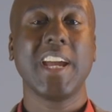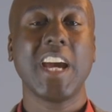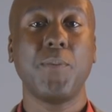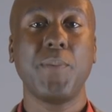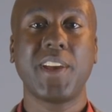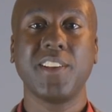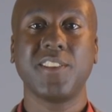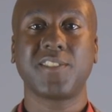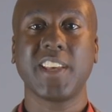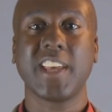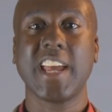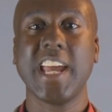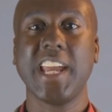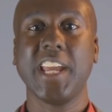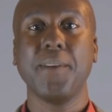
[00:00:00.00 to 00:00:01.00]
and we can see,
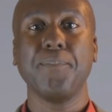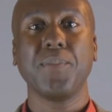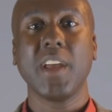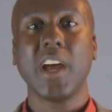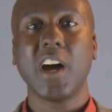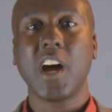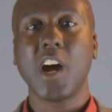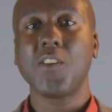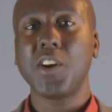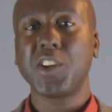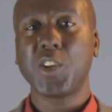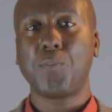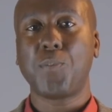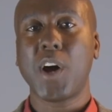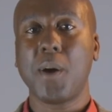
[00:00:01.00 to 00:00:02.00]
hey, are our
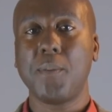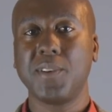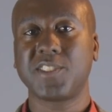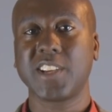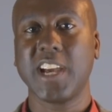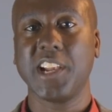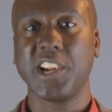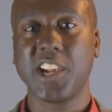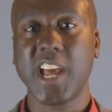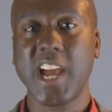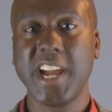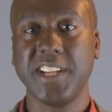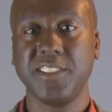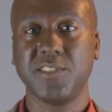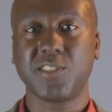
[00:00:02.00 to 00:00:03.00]
departments
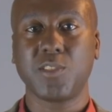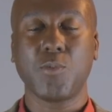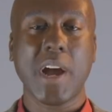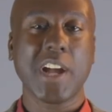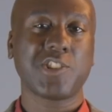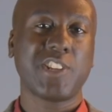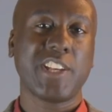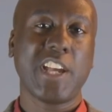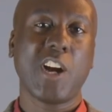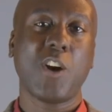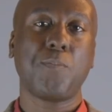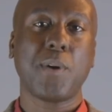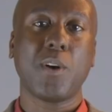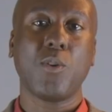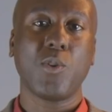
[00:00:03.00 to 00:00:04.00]
aligned to actually
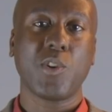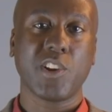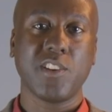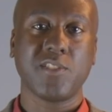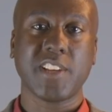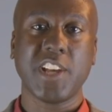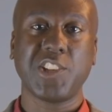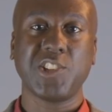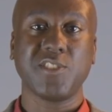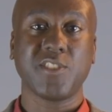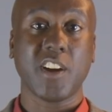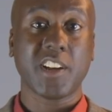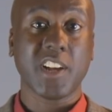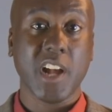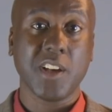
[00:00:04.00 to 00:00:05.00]
help our organizations,
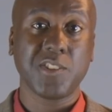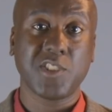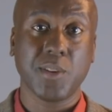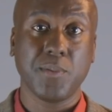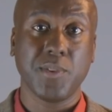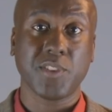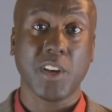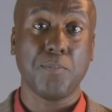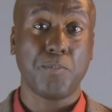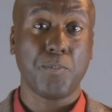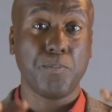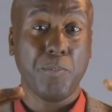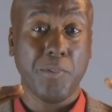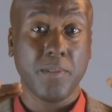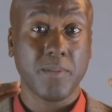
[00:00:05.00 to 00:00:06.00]
our customers, our
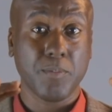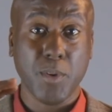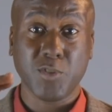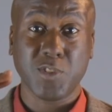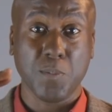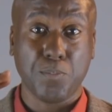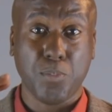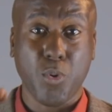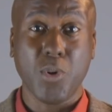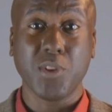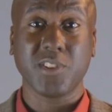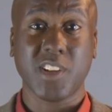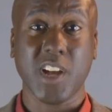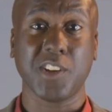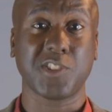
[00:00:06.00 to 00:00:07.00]
most
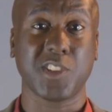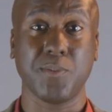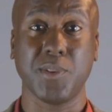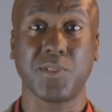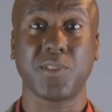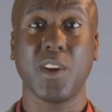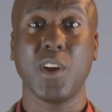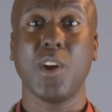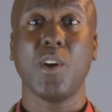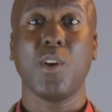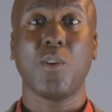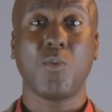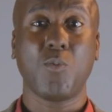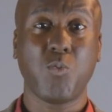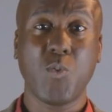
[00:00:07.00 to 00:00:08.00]
important customers,
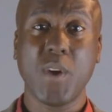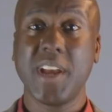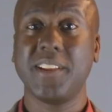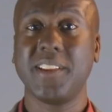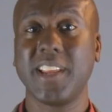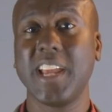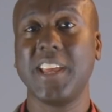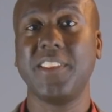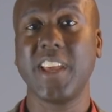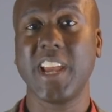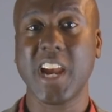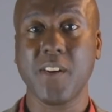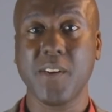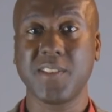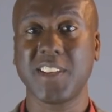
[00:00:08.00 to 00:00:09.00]
win in the
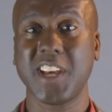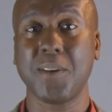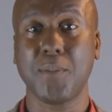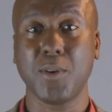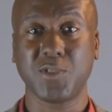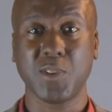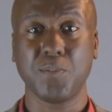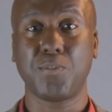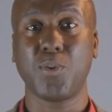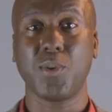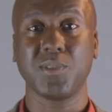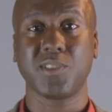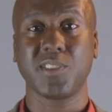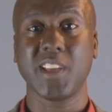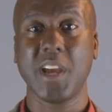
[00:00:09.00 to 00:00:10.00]
areas that are most
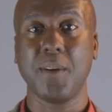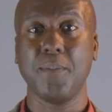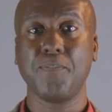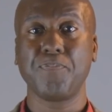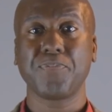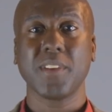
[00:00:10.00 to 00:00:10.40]
important to them?